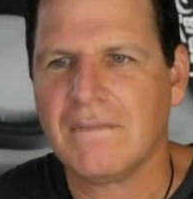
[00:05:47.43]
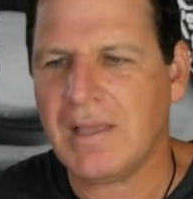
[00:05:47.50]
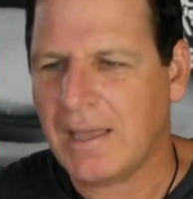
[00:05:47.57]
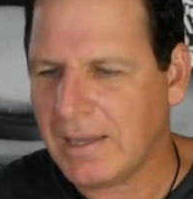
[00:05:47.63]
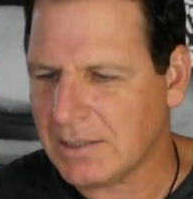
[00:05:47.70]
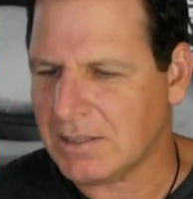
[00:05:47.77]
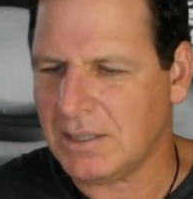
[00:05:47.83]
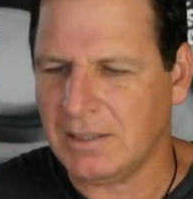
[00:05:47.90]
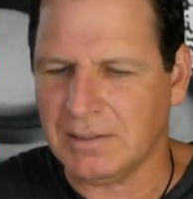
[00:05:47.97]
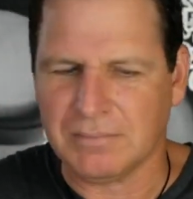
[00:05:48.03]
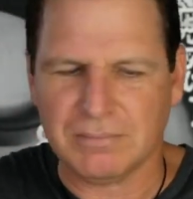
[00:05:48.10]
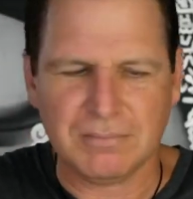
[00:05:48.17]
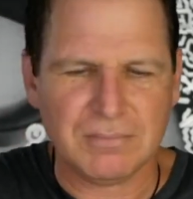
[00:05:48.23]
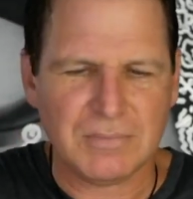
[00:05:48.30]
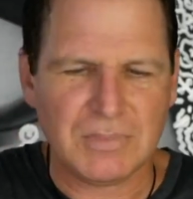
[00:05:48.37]
Excellent.
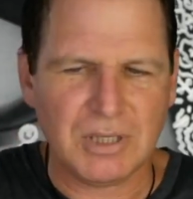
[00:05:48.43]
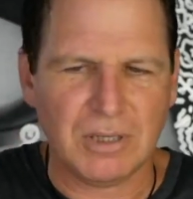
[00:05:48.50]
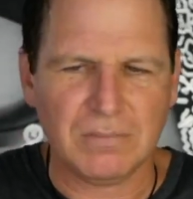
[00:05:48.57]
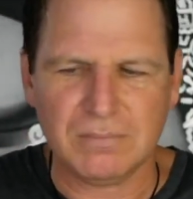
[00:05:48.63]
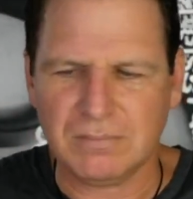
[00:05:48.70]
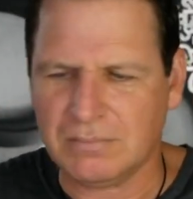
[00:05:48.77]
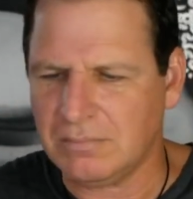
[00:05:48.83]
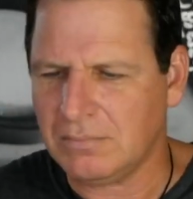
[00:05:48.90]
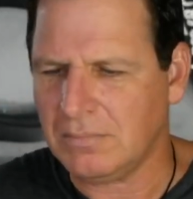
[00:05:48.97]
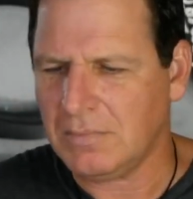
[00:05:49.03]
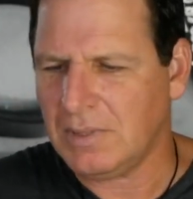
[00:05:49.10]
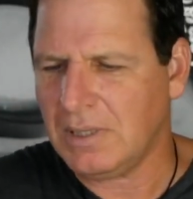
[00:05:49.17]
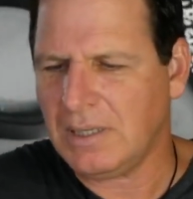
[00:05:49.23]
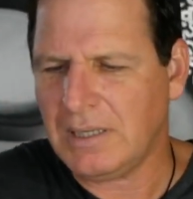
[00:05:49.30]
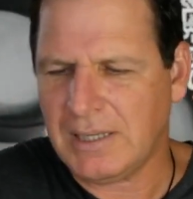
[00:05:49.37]
So
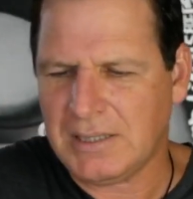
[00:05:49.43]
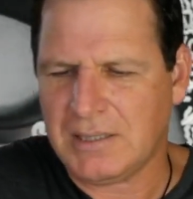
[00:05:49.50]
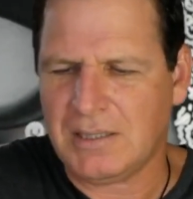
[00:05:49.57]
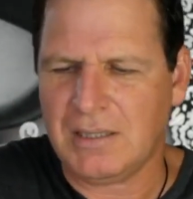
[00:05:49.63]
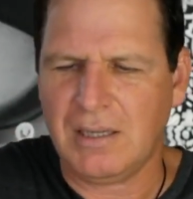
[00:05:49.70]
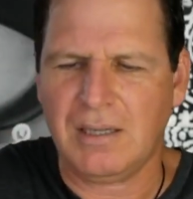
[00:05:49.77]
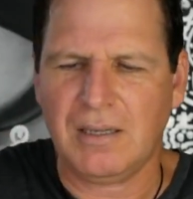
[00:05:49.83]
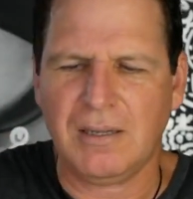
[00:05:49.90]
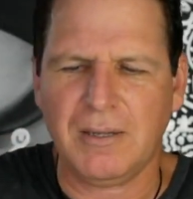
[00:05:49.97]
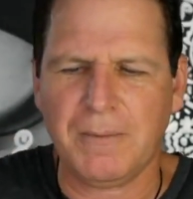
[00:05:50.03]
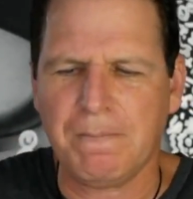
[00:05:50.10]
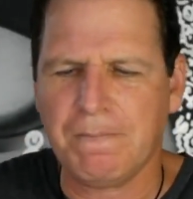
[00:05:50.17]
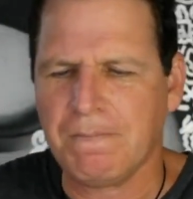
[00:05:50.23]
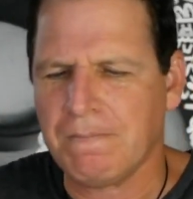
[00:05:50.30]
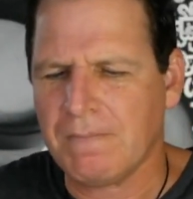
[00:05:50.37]
let's
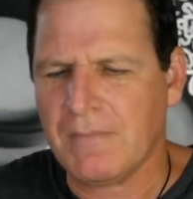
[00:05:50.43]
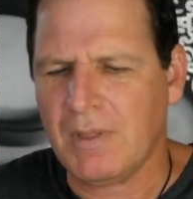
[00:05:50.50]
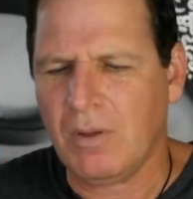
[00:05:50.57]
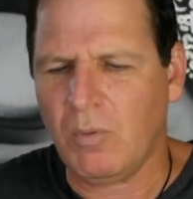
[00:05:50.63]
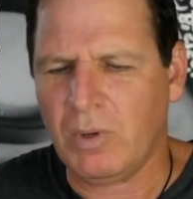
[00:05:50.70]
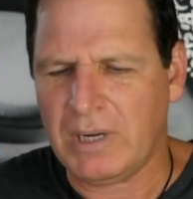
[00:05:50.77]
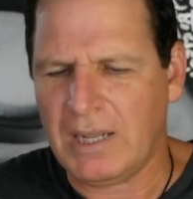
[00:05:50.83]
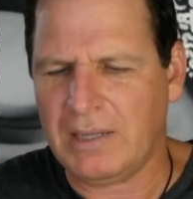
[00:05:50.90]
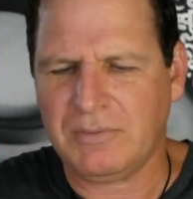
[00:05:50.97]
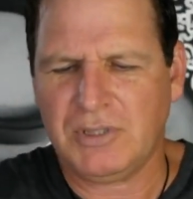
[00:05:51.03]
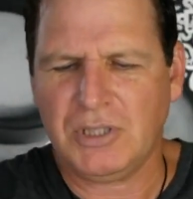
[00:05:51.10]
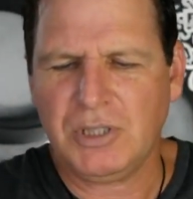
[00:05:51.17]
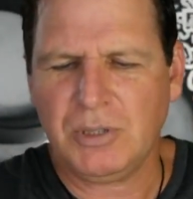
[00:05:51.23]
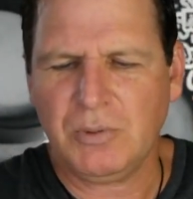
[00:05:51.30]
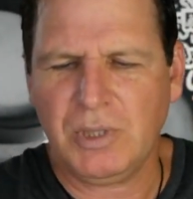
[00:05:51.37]
what I'll have
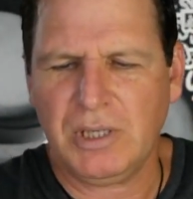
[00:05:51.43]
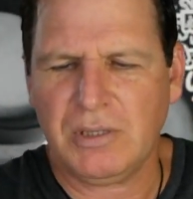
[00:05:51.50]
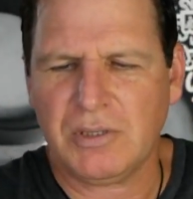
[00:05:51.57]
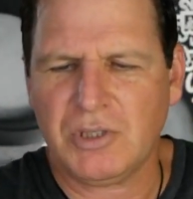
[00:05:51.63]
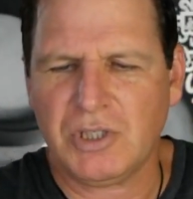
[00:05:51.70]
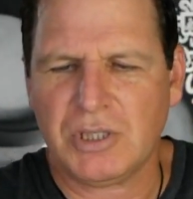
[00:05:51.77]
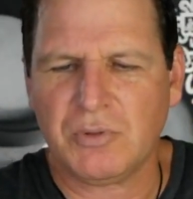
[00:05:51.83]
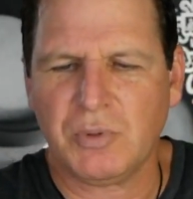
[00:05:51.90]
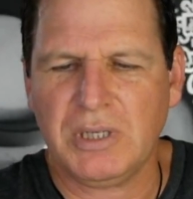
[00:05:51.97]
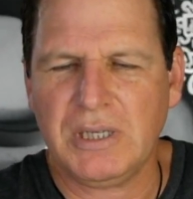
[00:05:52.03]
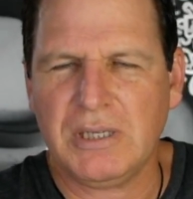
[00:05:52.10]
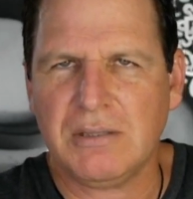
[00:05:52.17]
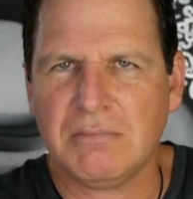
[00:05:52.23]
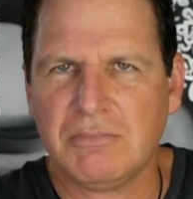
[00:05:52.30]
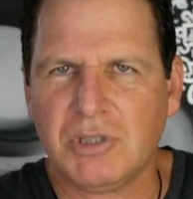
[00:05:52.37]
to do here is just
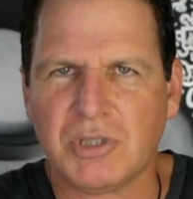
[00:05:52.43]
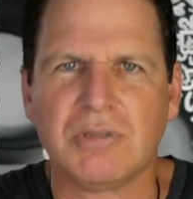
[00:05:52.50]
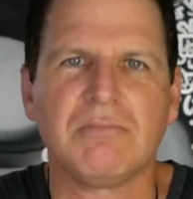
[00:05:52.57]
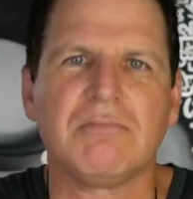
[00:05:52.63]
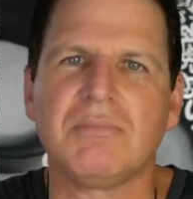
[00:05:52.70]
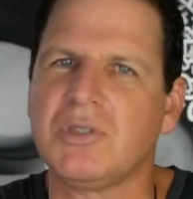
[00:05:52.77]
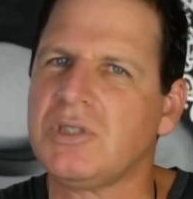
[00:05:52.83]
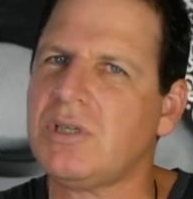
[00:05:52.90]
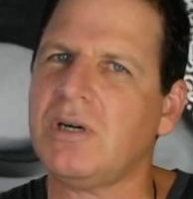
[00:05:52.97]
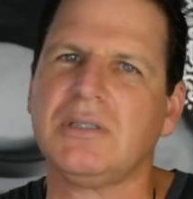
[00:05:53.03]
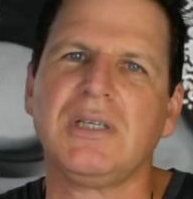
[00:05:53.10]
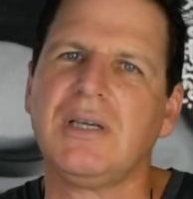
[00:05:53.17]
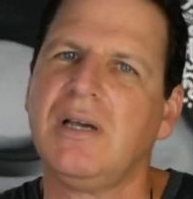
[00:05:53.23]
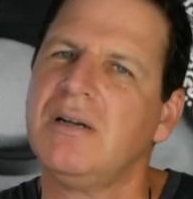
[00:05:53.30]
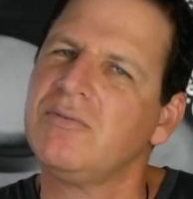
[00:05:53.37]
start
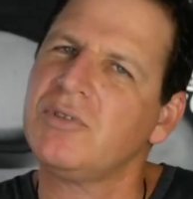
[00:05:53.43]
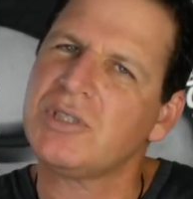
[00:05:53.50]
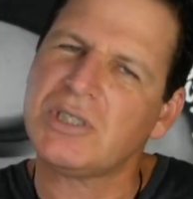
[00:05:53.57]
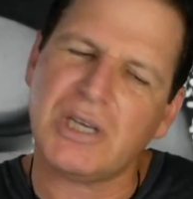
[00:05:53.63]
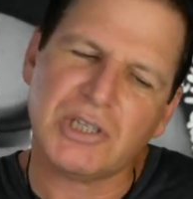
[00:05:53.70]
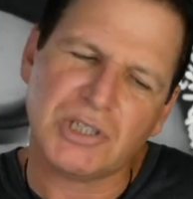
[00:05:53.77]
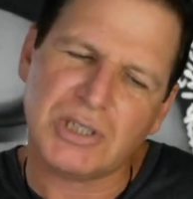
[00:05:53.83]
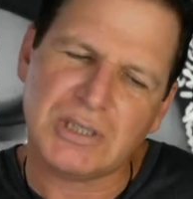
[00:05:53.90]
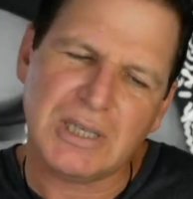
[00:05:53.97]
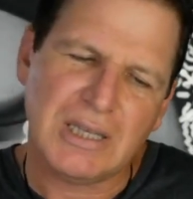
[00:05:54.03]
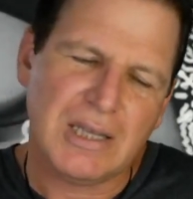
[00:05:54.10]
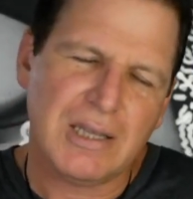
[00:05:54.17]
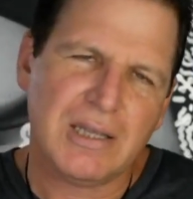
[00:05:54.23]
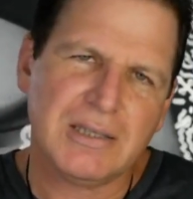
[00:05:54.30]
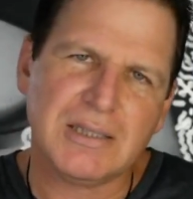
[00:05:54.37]
the conversation,
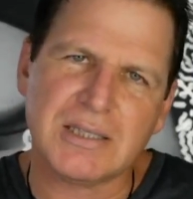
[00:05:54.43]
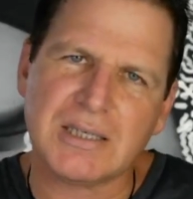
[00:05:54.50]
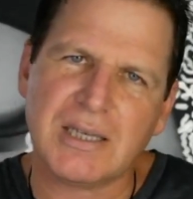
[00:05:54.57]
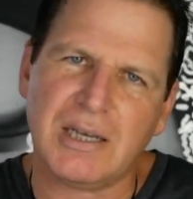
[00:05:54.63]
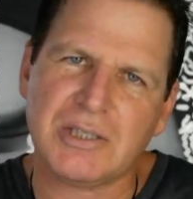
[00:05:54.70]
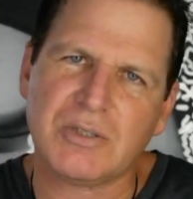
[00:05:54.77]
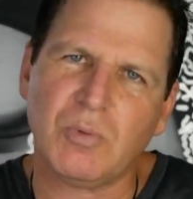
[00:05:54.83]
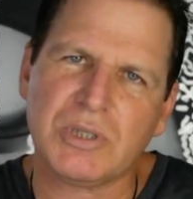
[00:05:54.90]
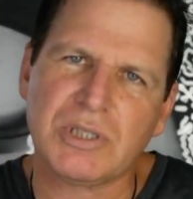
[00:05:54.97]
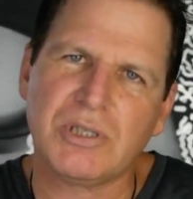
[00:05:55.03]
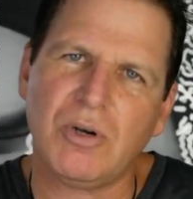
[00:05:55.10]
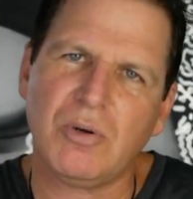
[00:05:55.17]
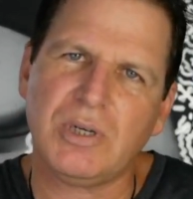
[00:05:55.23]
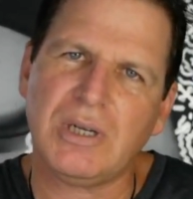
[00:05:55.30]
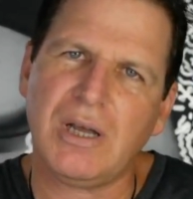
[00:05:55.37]
discuss what's
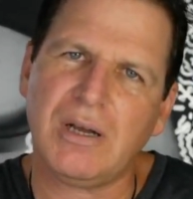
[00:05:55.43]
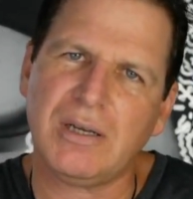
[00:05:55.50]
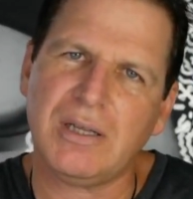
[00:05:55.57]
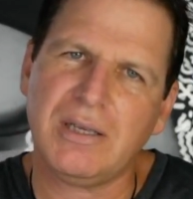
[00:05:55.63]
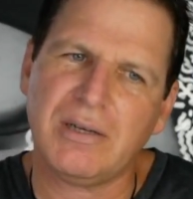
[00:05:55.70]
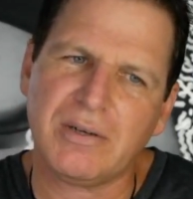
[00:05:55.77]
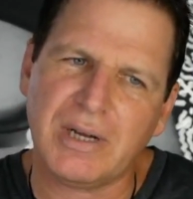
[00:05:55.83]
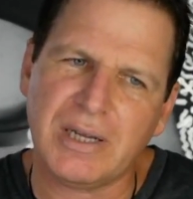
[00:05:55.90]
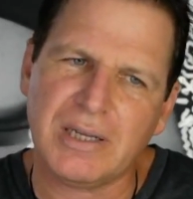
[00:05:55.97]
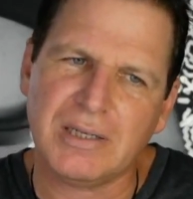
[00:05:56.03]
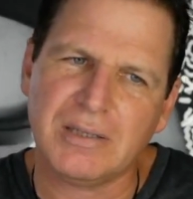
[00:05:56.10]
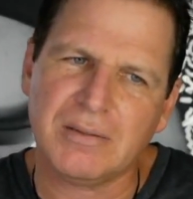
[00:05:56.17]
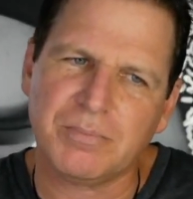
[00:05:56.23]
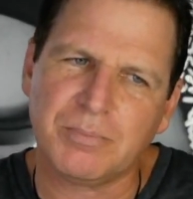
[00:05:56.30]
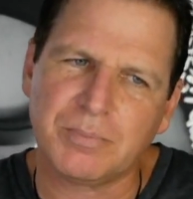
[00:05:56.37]
going on here,
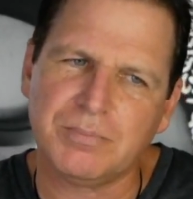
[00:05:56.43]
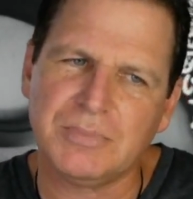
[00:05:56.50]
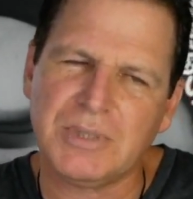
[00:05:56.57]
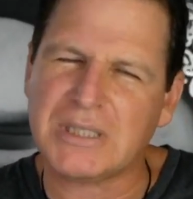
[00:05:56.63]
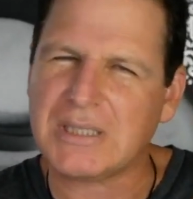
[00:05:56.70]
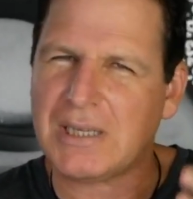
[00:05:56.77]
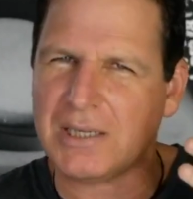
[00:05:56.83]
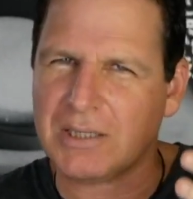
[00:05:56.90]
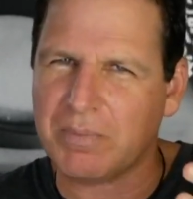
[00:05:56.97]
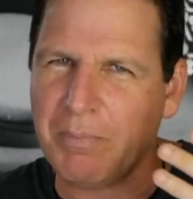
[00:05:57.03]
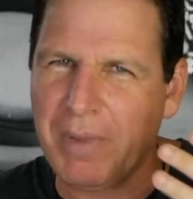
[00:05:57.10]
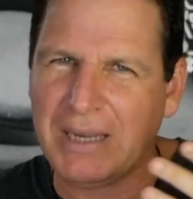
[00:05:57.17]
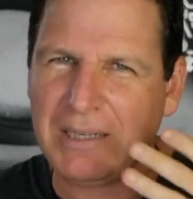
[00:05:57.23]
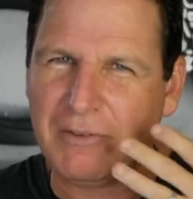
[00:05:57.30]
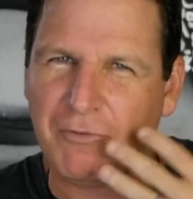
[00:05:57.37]
and discuss
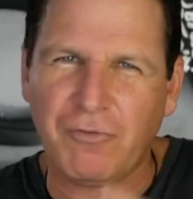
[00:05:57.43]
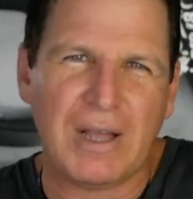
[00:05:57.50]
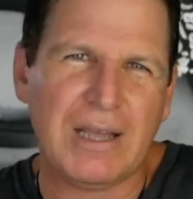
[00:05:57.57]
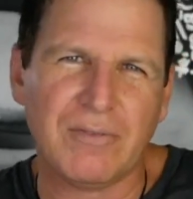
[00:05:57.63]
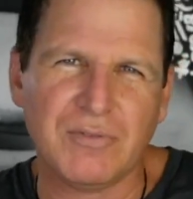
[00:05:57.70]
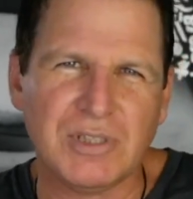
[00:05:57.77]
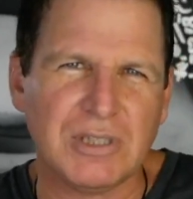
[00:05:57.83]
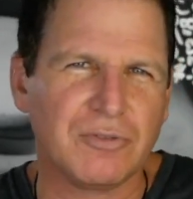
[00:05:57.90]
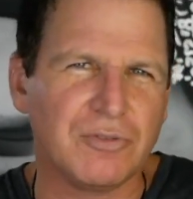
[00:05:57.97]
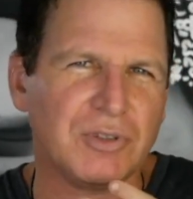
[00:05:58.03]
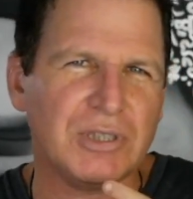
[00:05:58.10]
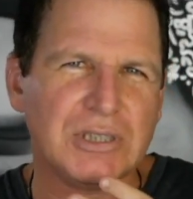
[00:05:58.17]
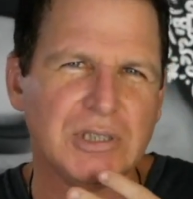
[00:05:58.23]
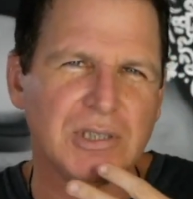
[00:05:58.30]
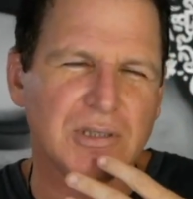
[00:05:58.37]
mainly 5
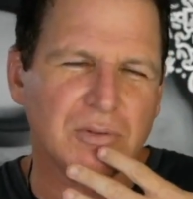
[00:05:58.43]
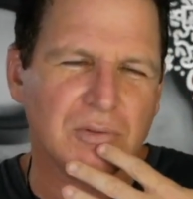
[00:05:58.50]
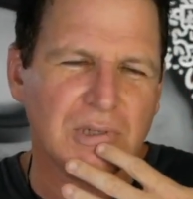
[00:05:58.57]
different